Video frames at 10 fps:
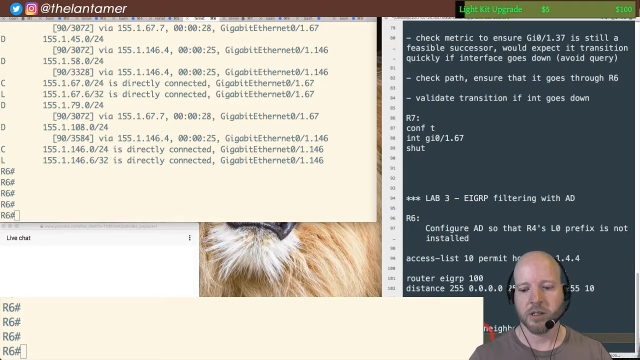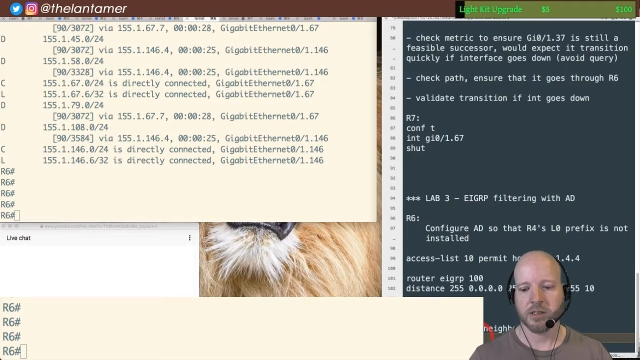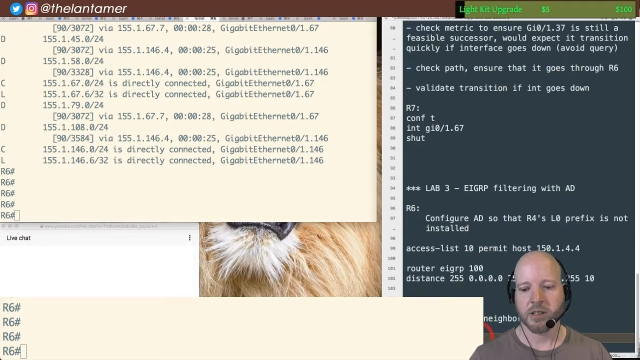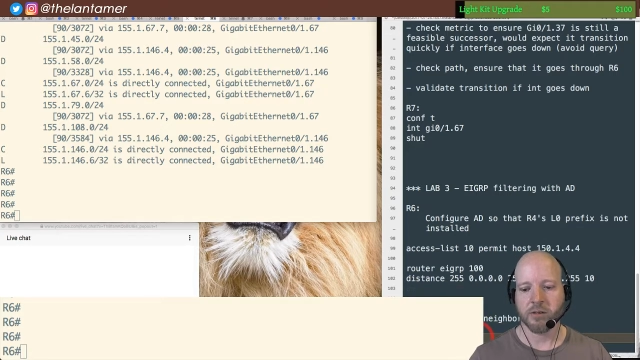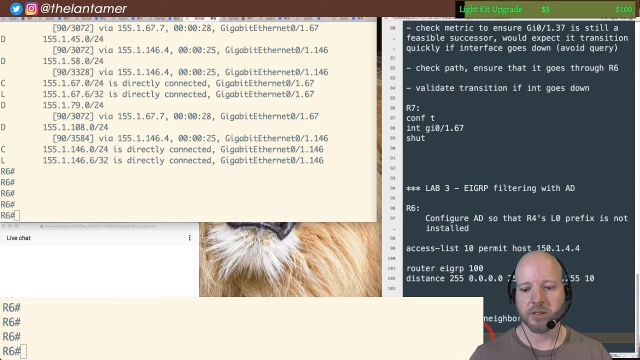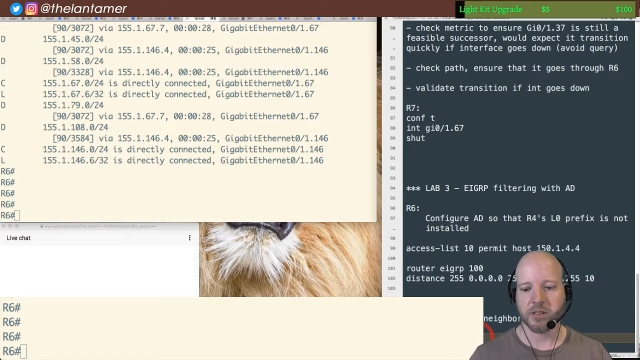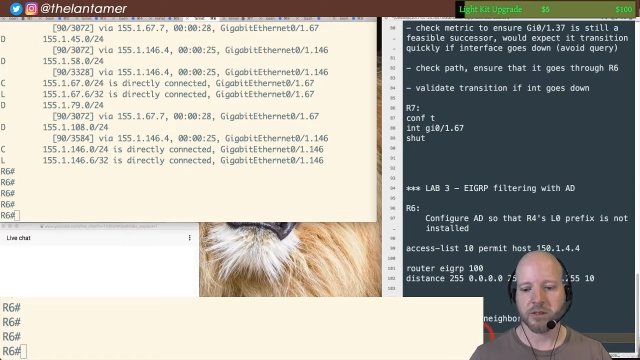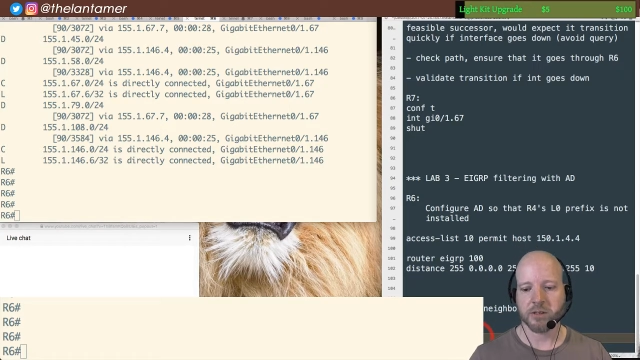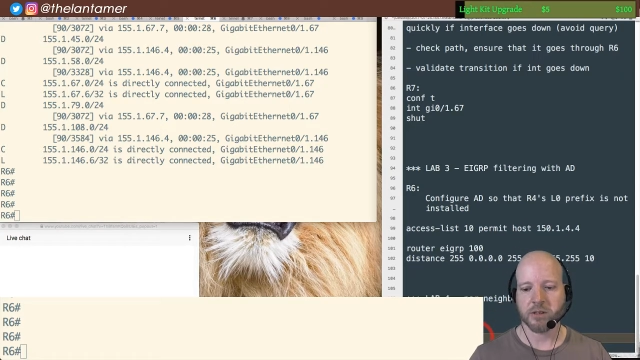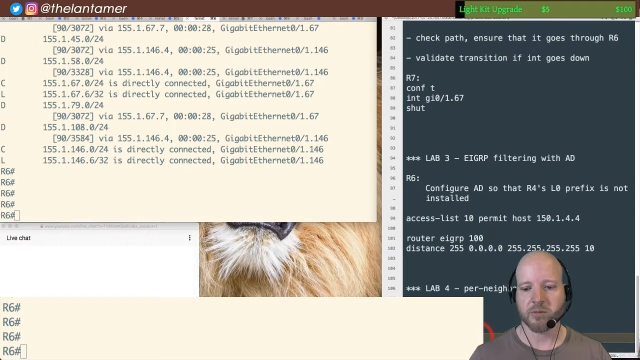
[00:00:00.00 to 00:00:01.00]
Give
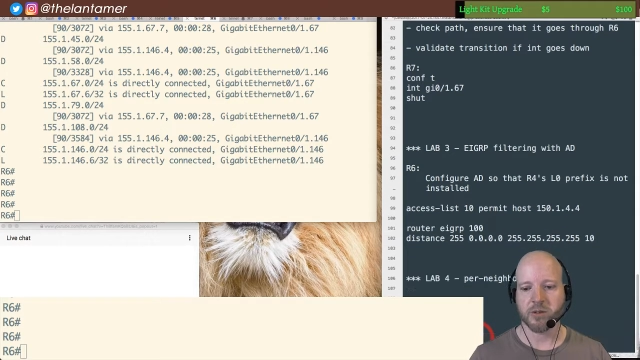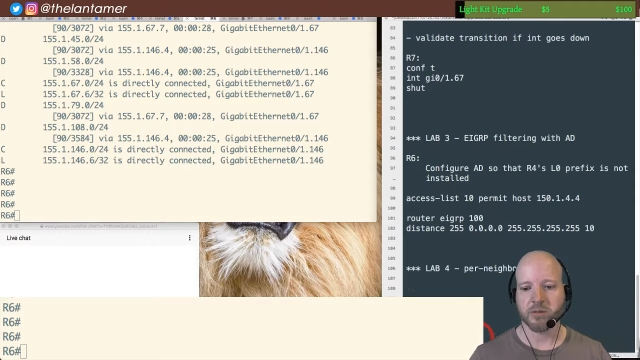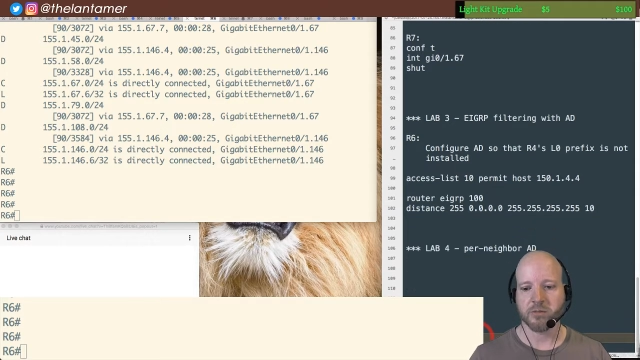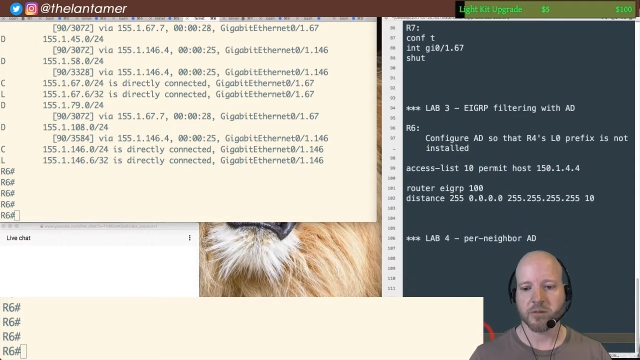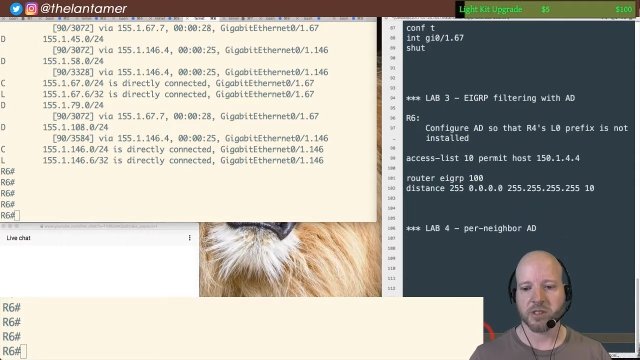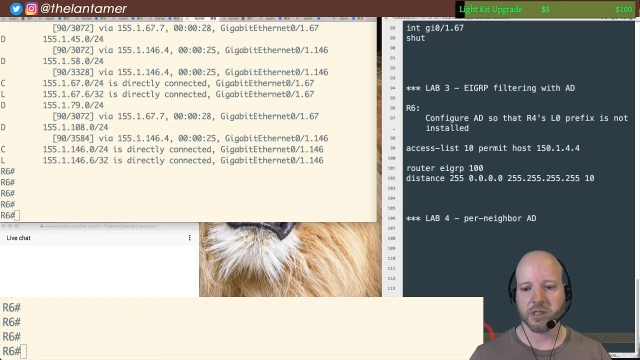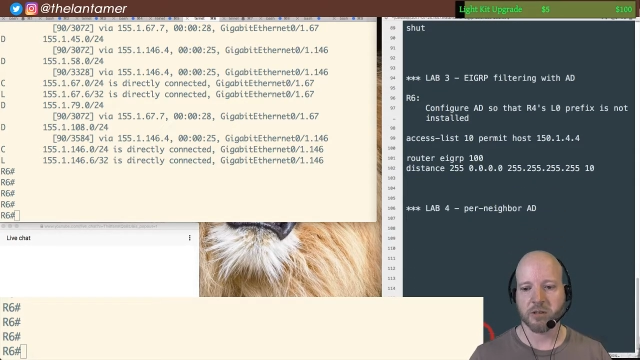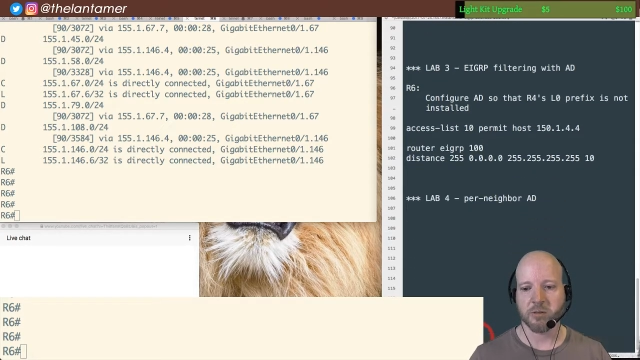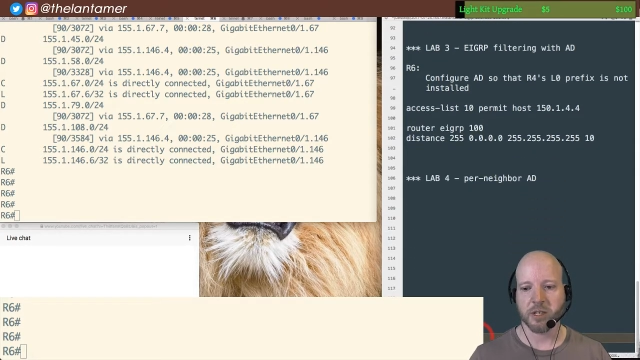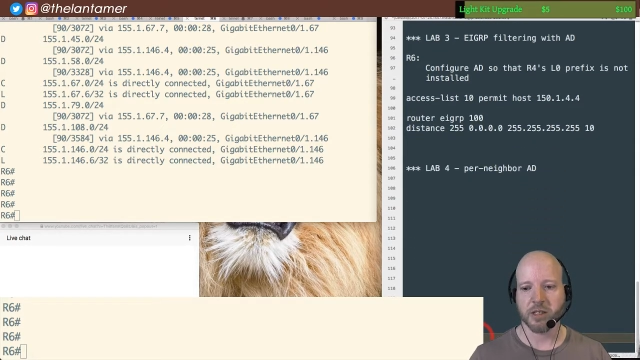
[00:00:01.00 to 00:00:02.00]
ourselves some room because I know
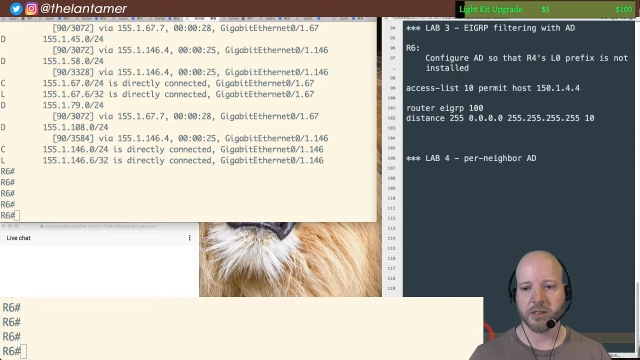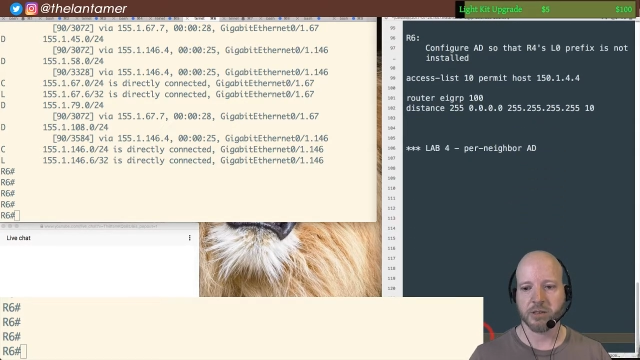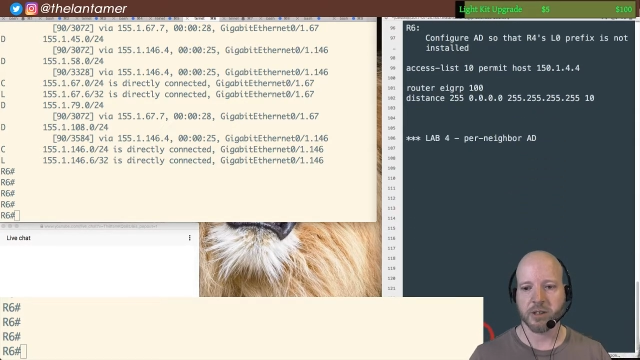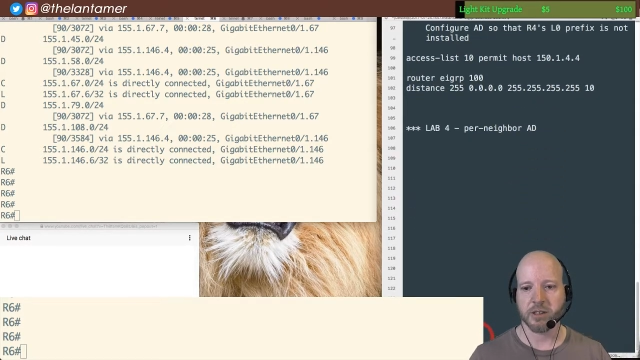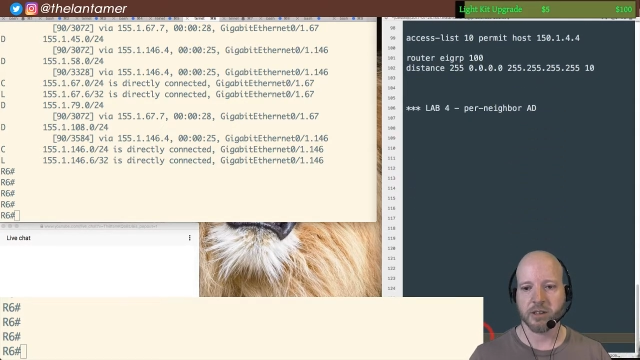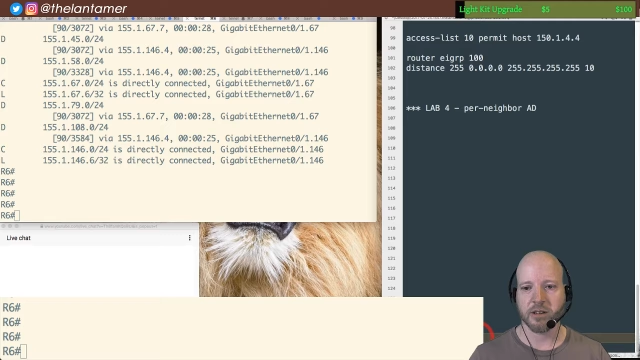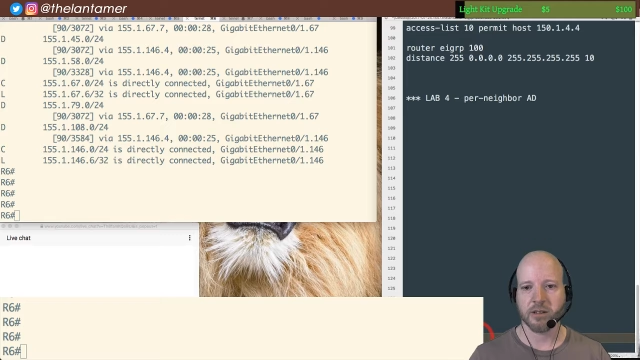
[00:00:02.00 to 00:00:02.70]
my head's right there.